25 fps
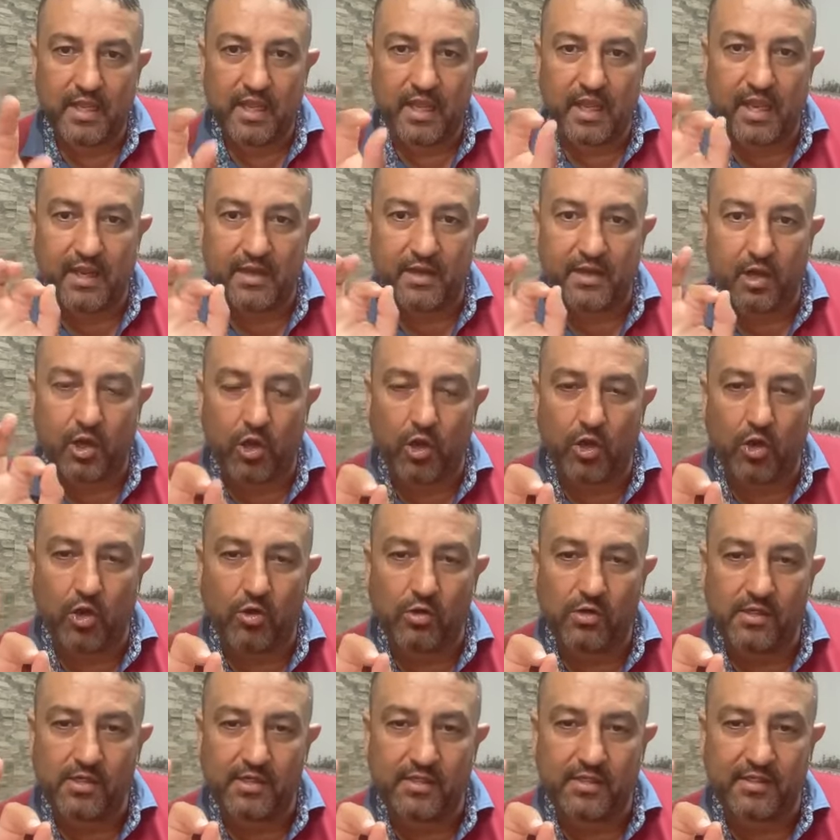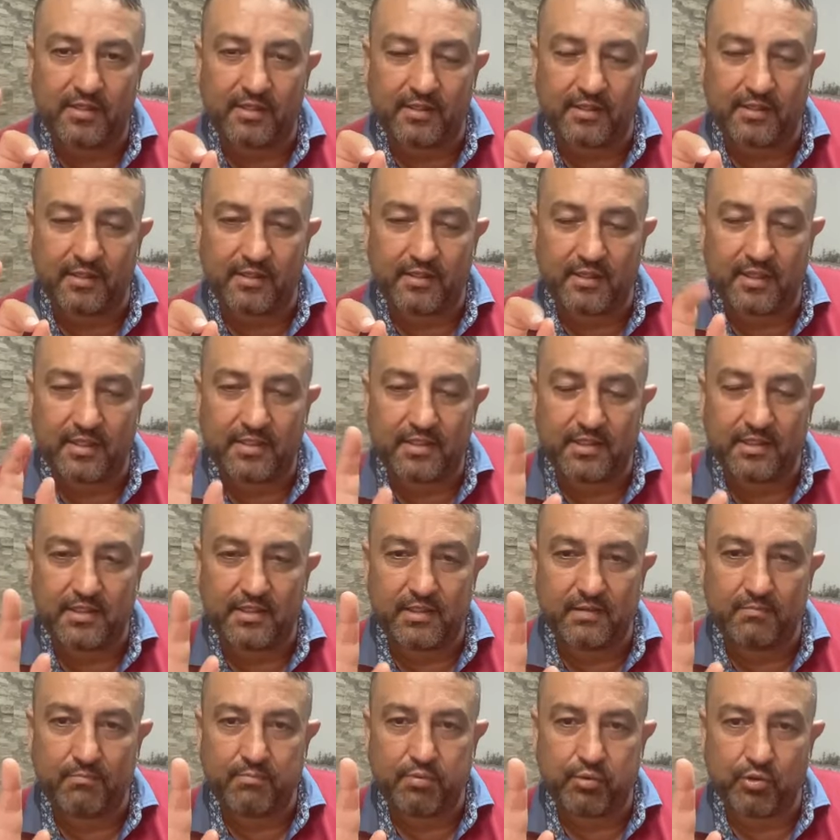And only thing that is
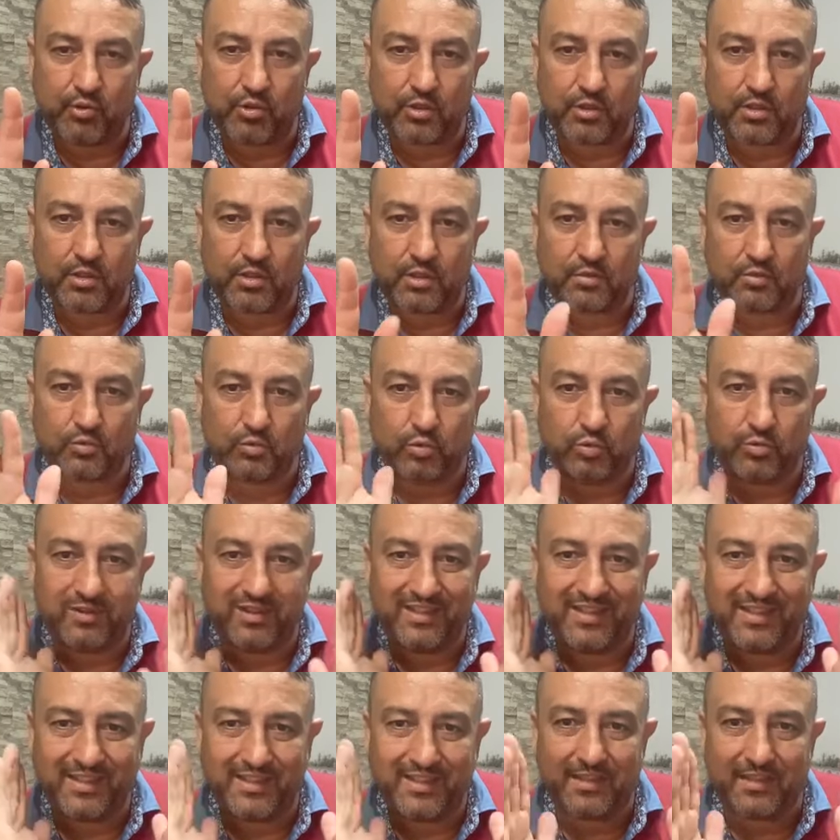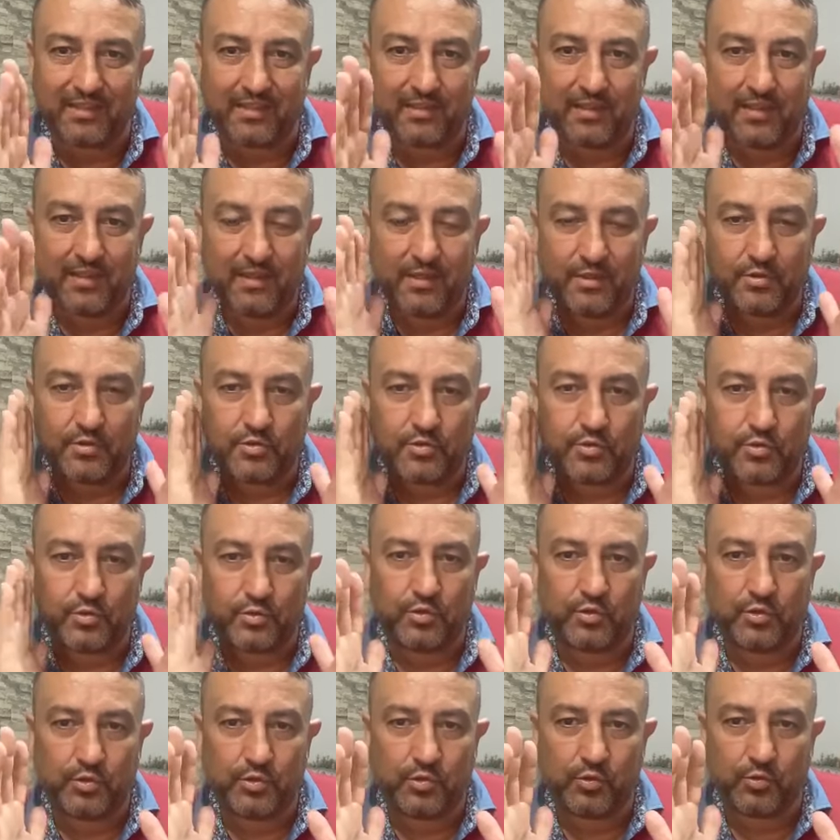important to learn to
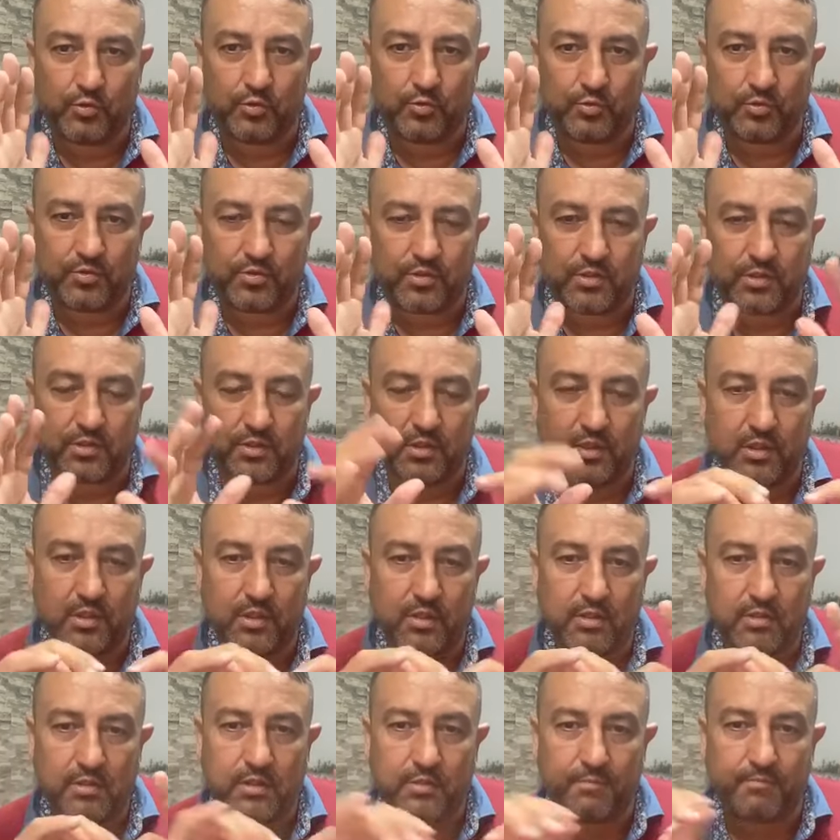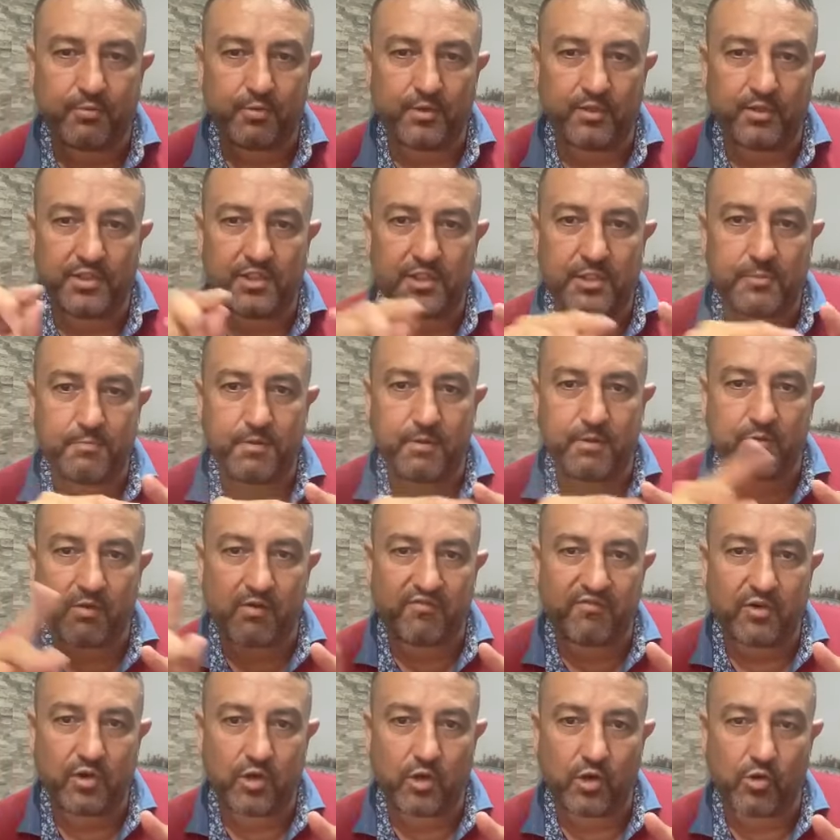use the principle
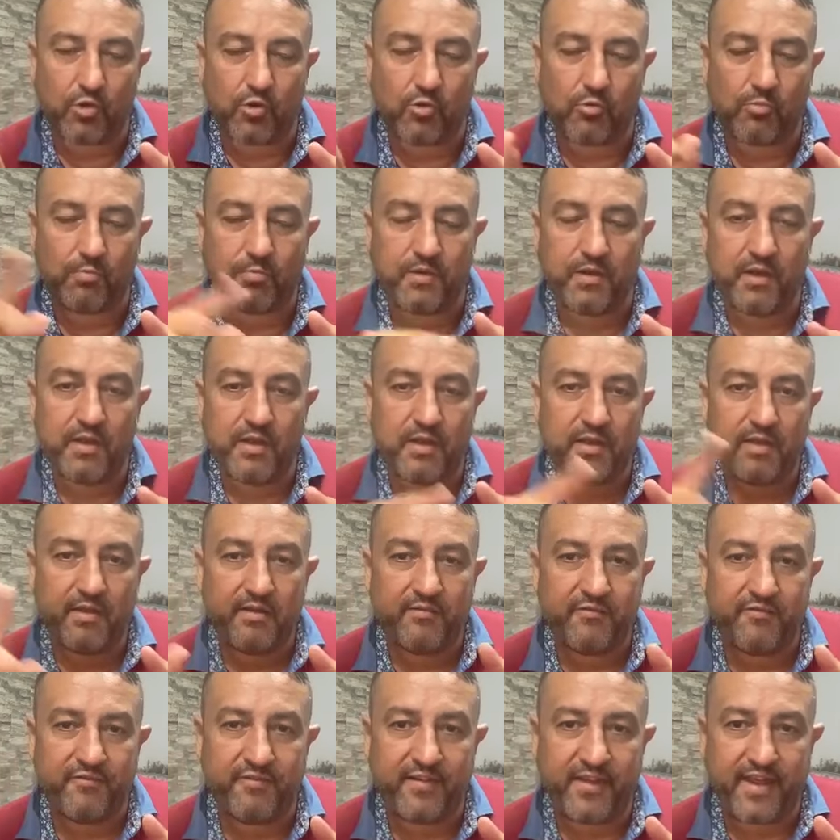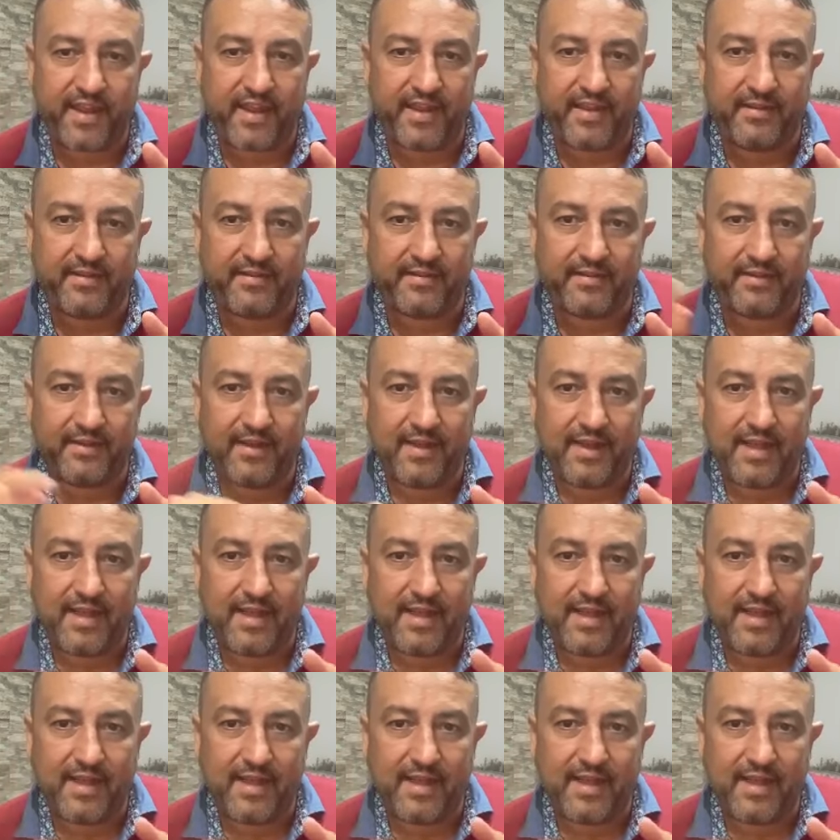of hope, faith,